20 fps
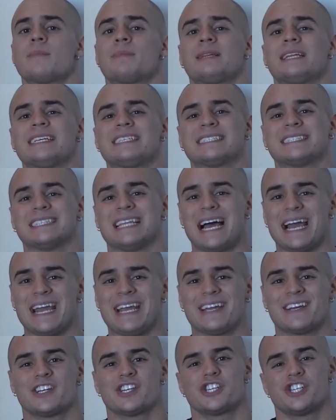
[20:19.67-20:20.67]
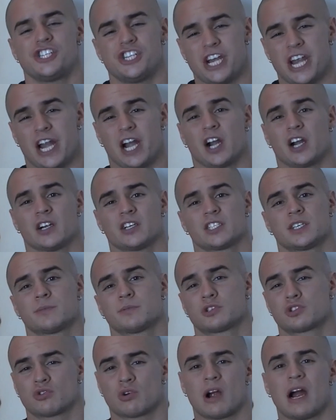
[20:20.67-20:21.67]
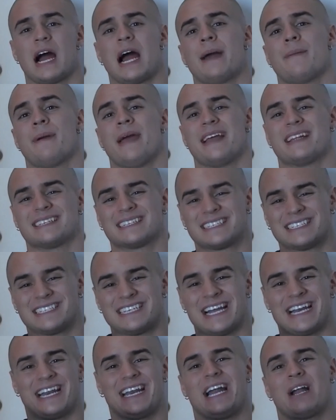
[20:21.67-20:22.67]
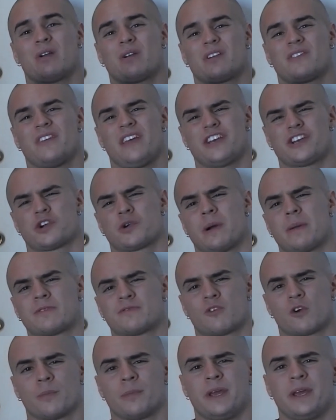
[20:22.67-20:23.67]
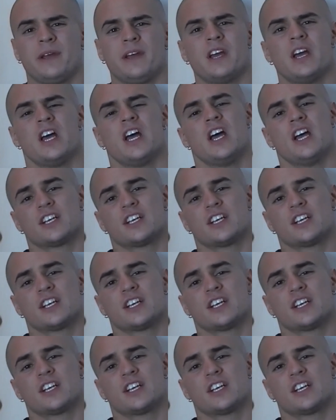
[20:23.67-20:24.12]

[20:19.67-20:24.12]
please like, share, subscribe, and send it out into the interwebs for me.